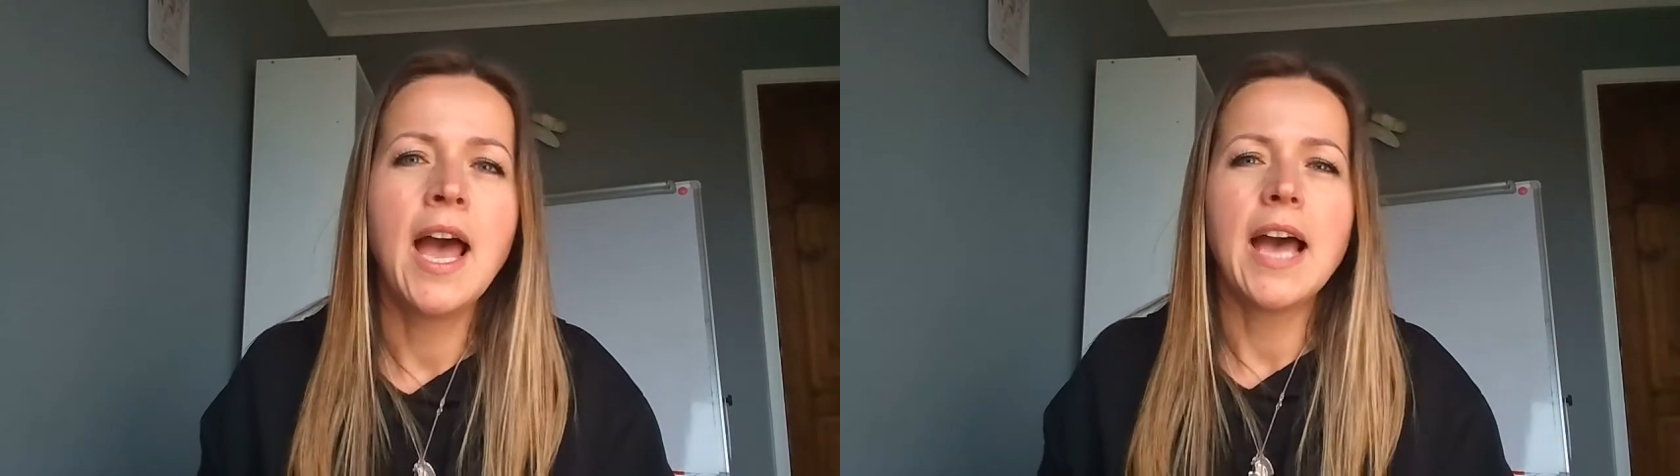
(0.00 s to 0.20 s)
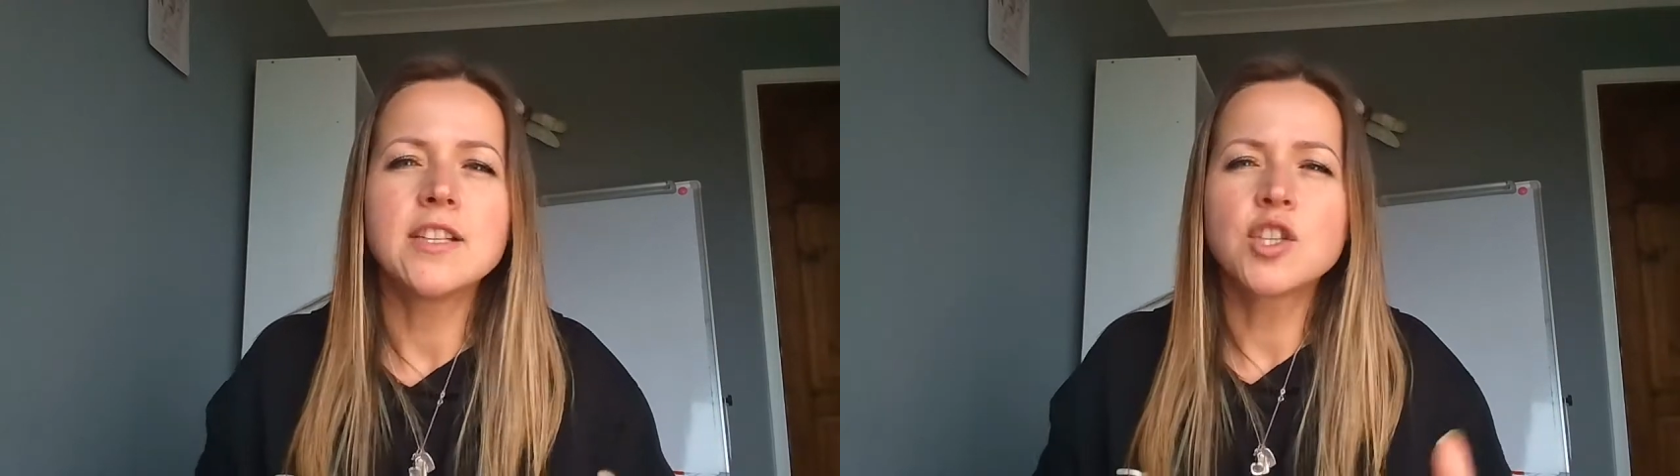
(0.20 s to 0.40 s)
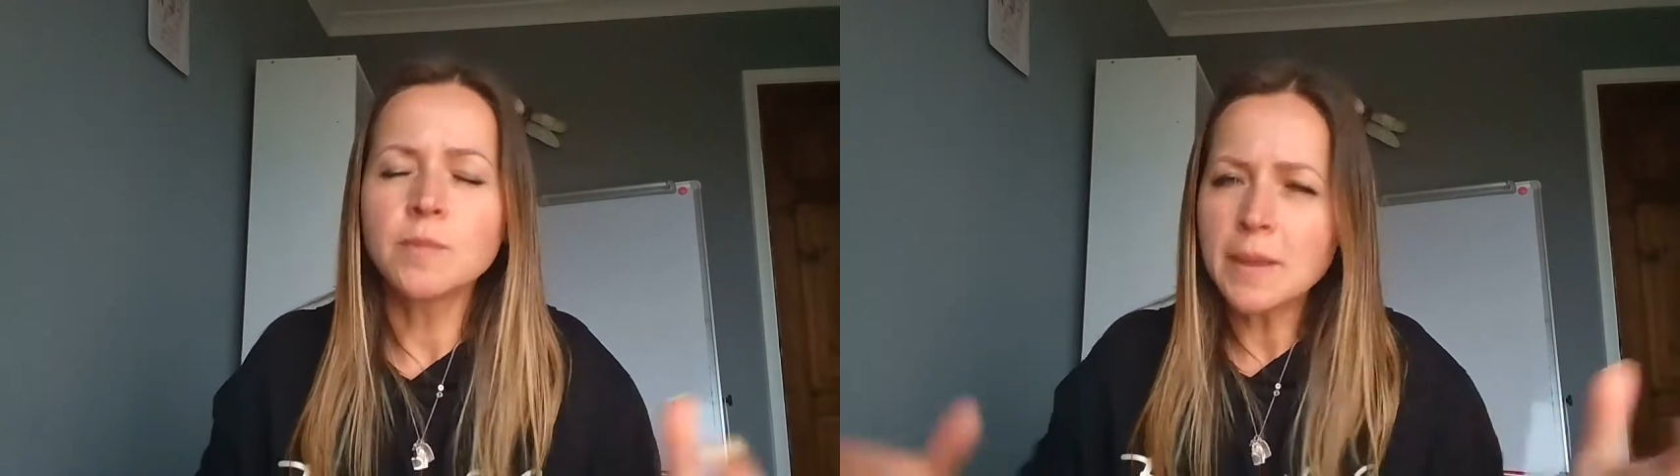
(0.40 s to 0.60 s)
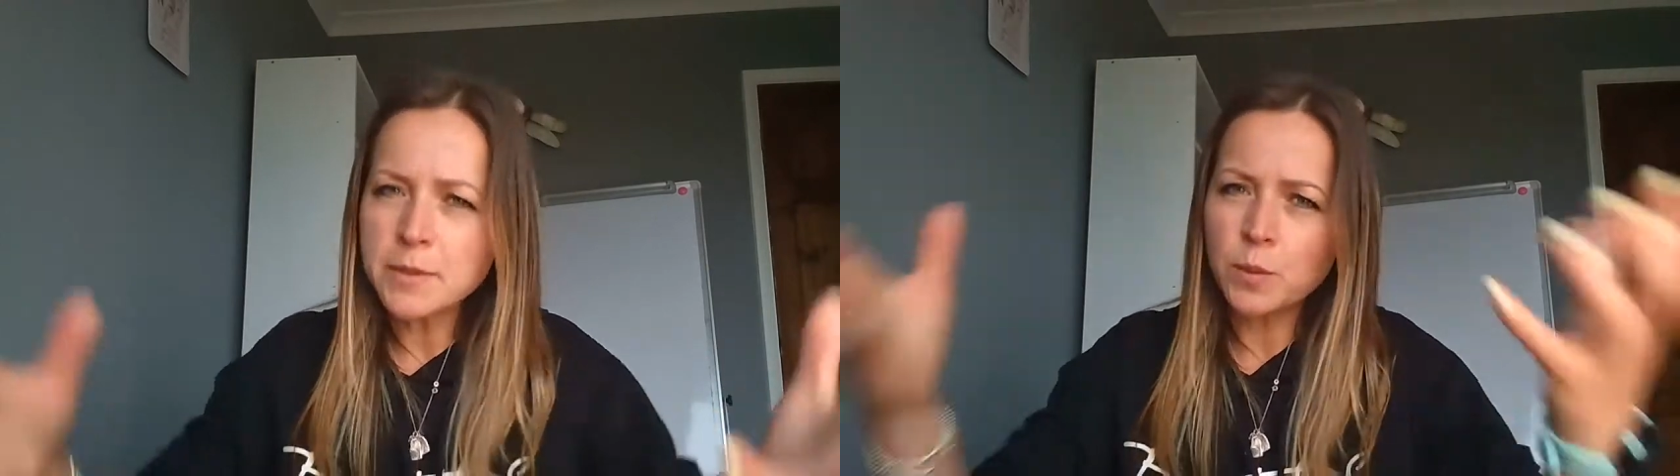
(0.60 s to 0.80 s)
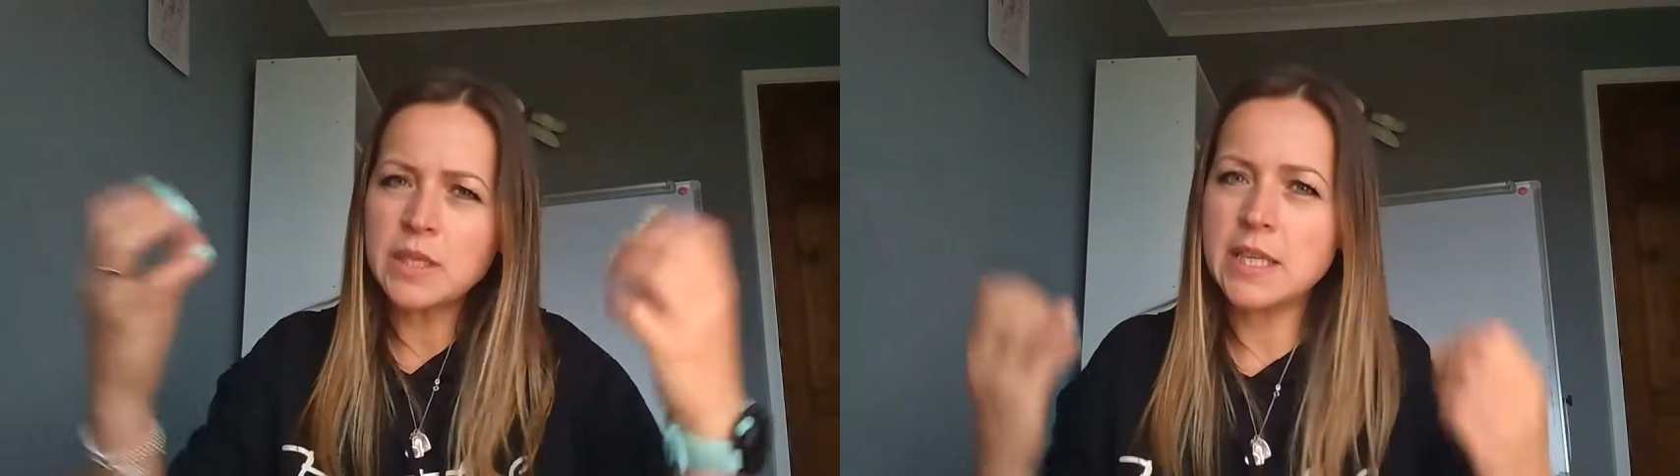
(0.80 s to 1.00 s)
And
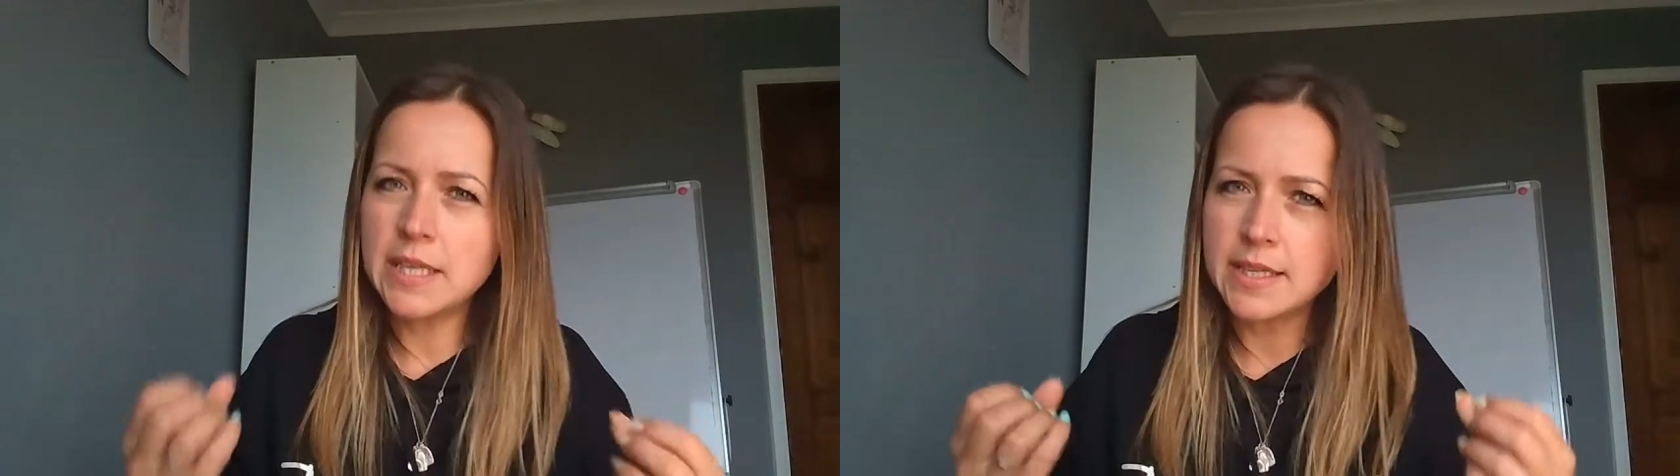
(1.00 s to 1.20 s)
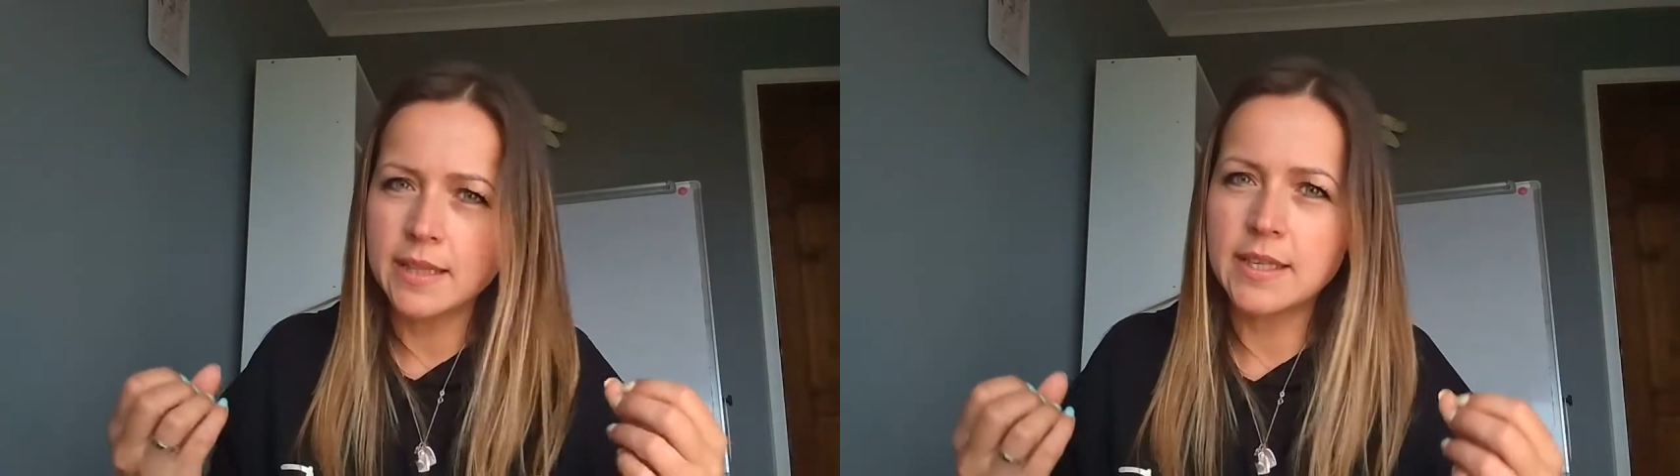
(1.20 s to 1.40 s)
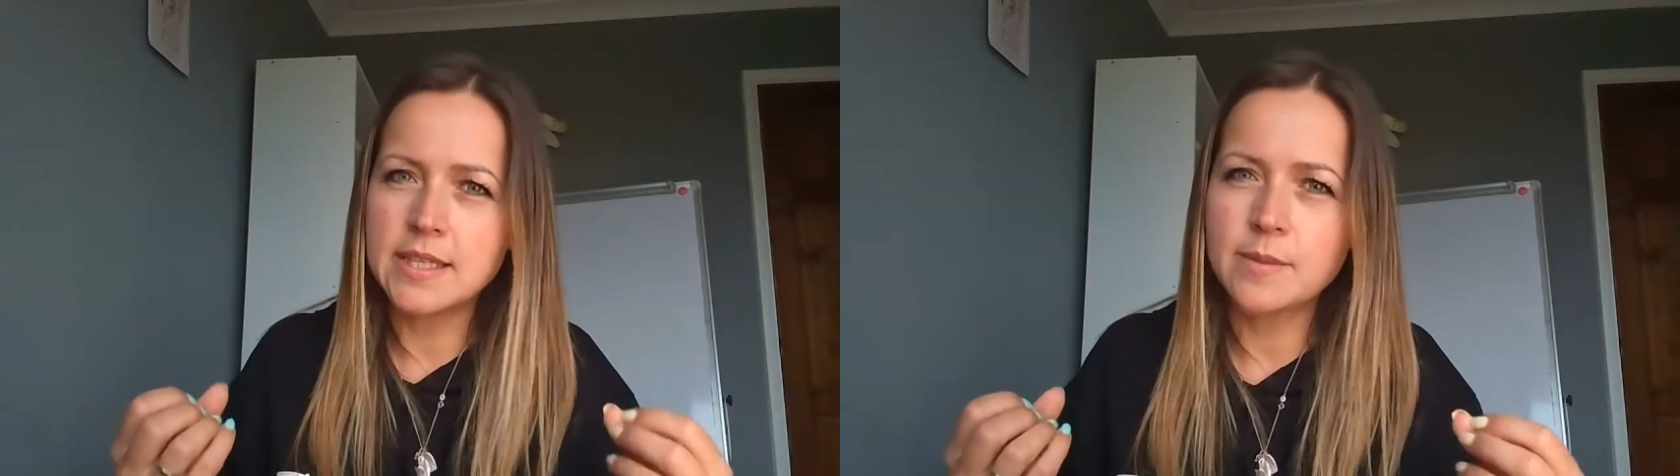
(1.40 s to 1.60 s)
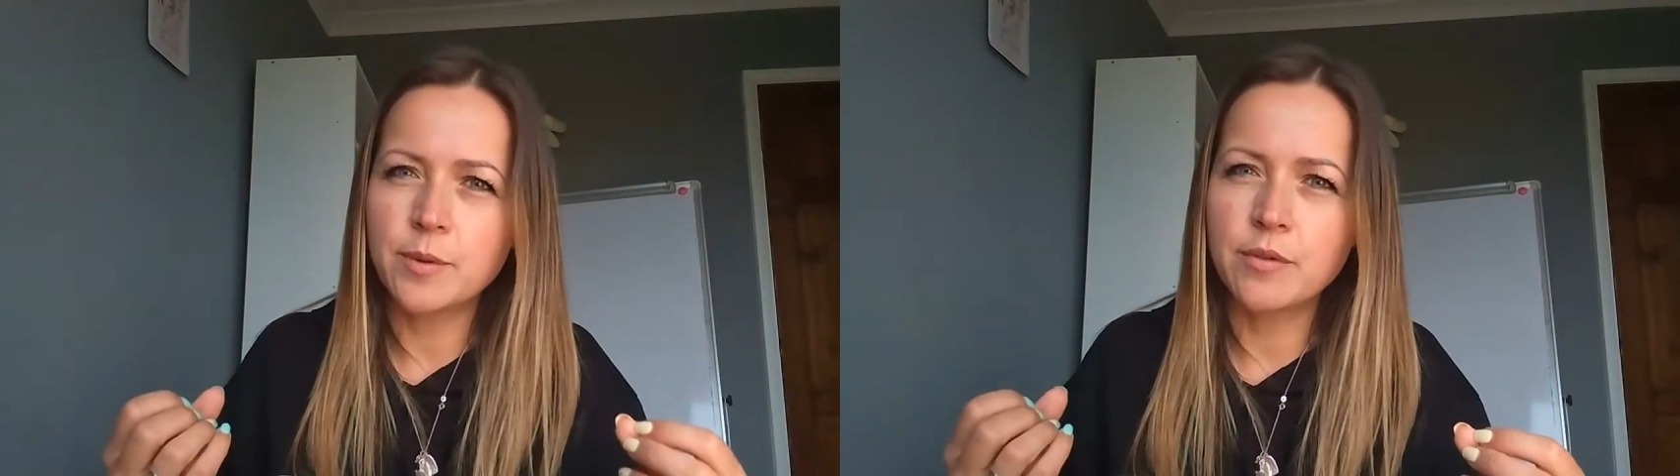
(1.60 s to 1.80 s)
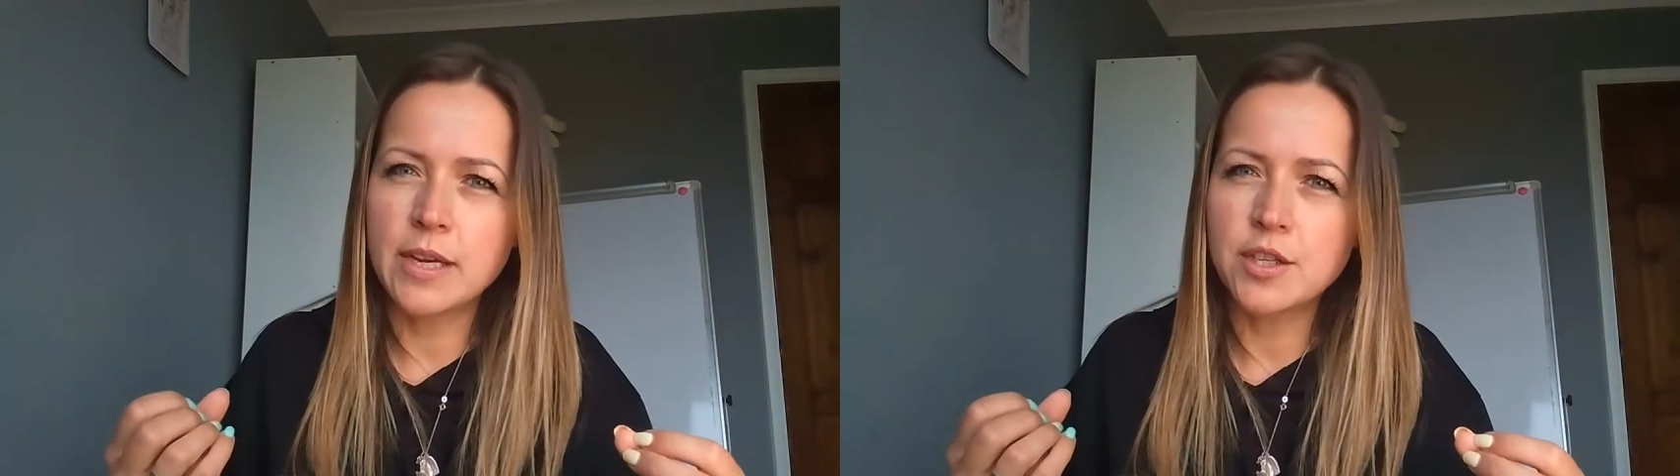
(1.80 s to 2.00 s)
sometimes we need that
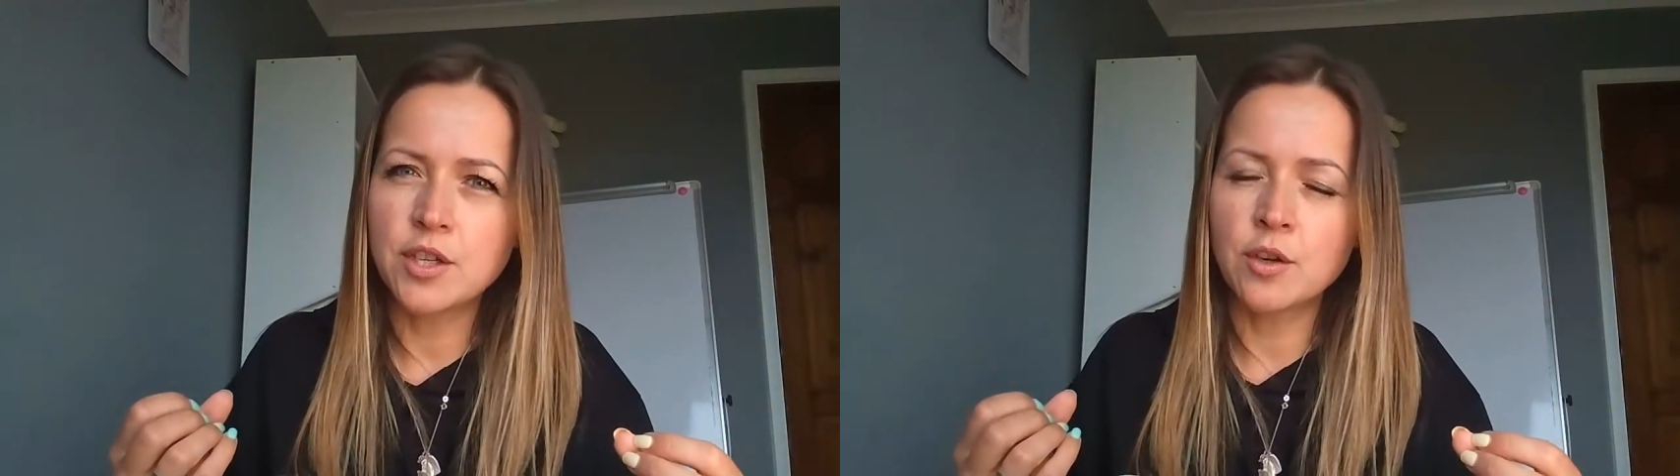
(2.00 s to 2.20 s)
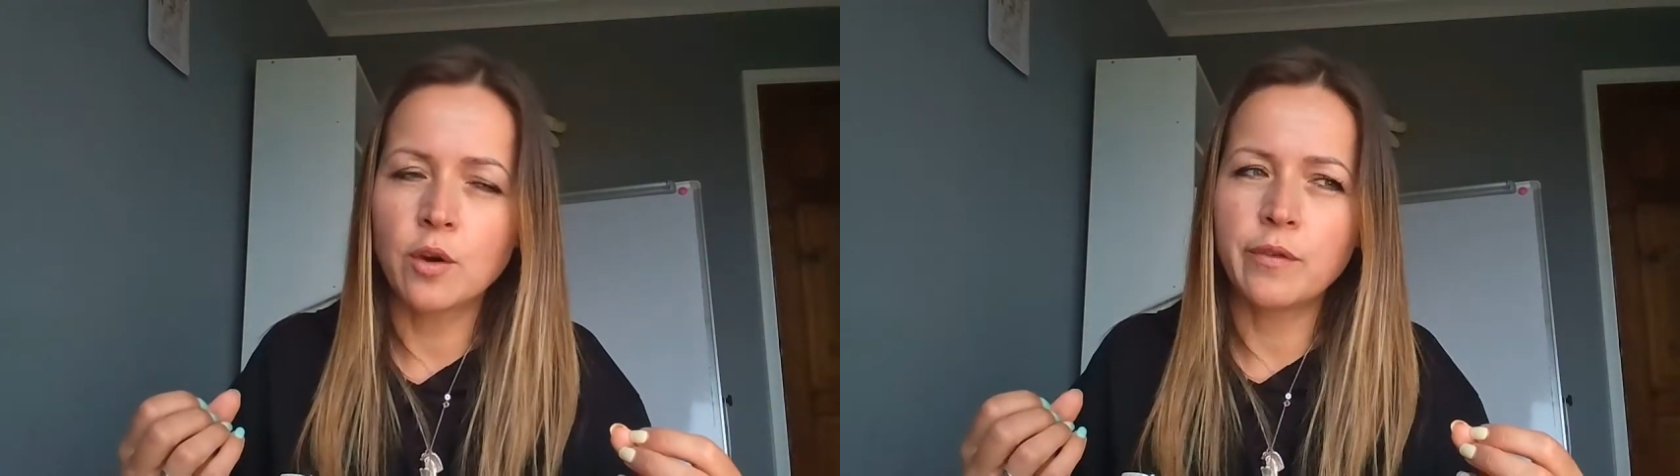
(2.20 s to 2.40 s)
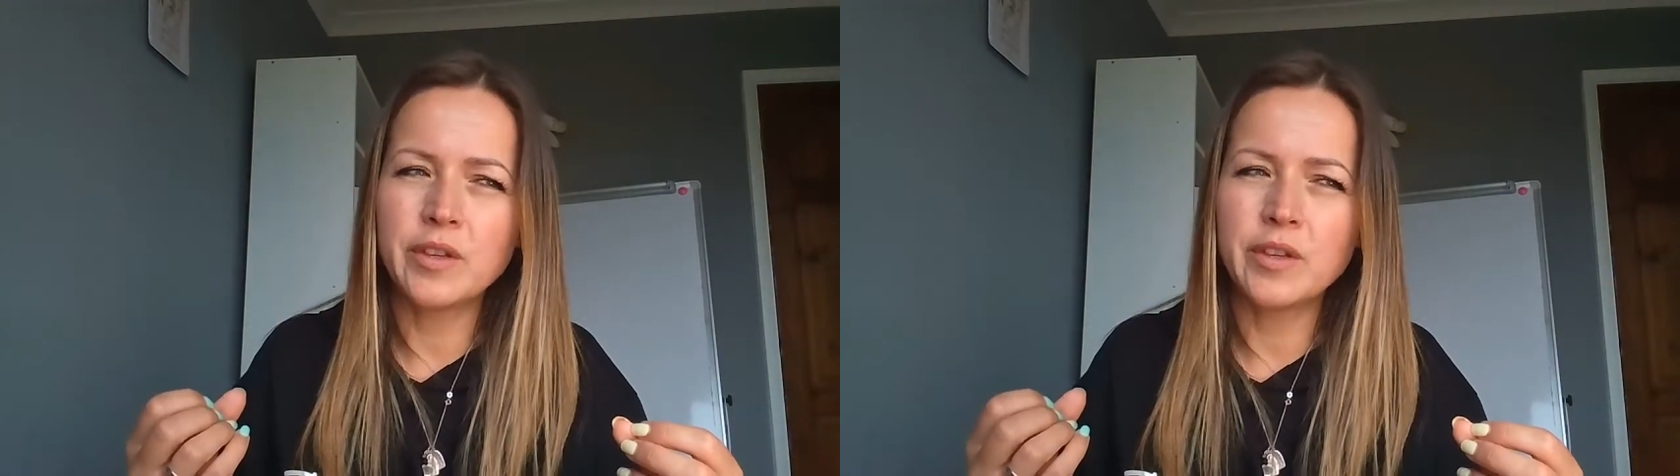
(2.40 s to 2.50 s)
inspiration of,